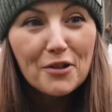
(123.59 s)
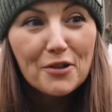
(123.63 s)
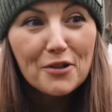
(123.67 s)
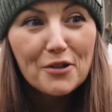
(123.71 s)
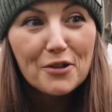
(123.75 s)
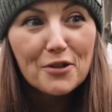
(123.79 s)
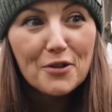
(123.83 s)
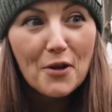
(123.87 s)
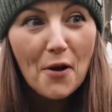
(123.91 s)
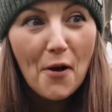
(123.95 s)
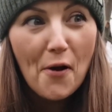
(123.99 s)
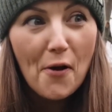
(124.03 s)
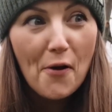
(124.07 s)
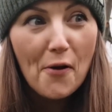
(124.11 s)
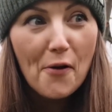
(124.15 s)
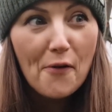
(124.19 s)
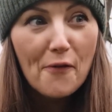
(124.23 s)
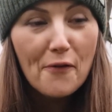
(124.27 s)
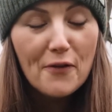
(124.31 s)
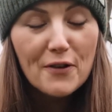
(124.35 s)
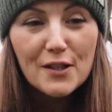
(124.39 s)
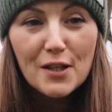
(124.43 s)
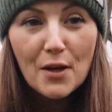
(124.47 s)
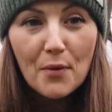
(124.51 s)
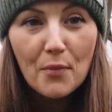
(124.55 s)
So
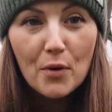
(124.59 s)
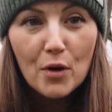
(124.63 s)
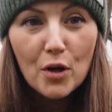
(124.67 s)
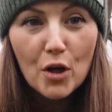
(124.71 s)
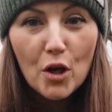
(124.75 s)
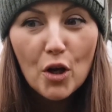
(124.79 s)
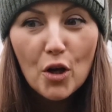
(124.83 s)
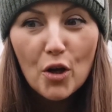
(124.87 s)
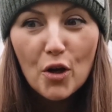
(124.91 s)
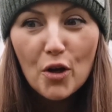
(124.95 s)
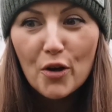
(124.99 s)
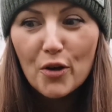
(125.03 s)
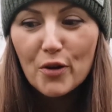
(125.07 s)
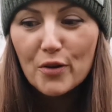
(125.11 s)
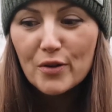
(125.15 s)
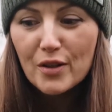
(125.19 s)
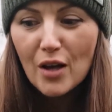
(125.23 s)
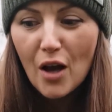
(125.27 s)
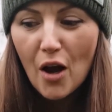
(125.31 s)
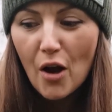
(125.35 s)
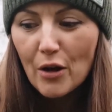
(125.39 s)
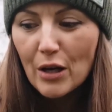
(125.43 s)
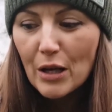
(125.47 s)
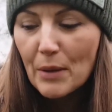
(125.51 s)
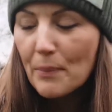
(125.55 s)
for someone who's
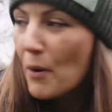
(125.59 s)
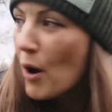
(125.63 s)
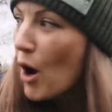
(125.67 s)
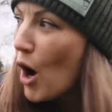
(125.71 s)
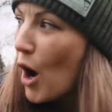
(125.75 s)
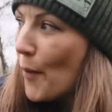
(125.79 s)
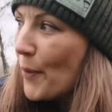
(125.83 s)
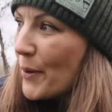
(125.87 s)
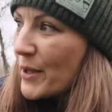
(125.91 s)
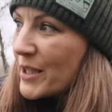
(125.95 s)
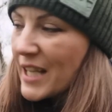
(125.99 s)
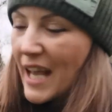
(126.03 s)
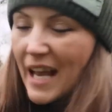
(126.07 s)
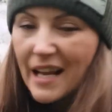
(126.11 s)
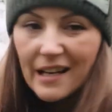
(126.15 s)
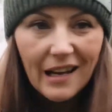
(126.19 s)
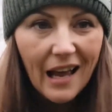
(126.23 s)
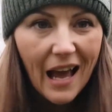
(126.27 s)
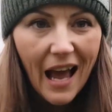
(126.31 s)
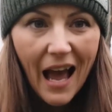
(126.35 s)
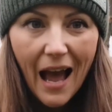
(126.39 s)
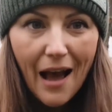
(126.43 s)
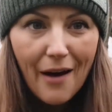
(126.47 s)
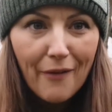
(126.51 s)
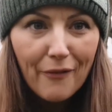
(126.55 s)
only put up a tent
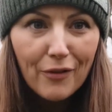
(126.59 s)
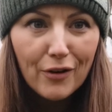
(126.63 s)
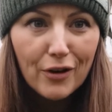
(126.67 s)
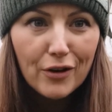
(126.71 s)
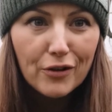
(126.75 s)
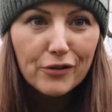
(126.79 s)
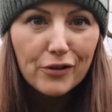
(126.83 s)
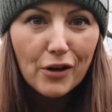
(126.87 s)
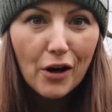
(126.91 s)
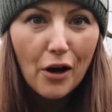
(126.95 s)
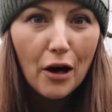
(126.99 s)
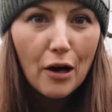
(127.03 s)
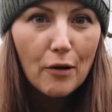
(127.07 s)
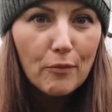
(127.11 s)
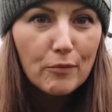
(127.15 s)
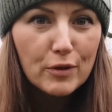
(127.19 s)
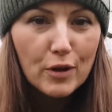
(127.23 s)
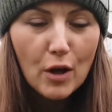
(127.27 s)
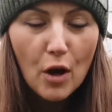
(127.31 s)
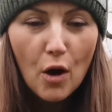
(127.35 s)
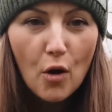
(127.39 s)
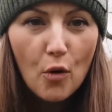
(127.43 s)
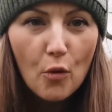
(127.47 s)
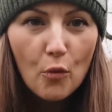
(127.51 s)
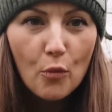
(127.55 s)
a handful of
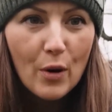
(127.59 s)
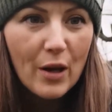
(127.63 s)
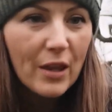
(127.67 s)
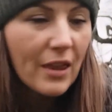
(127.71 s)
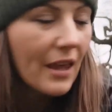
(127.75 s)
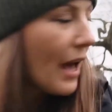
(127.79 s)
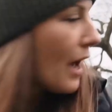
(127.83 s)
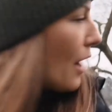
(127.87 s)
times with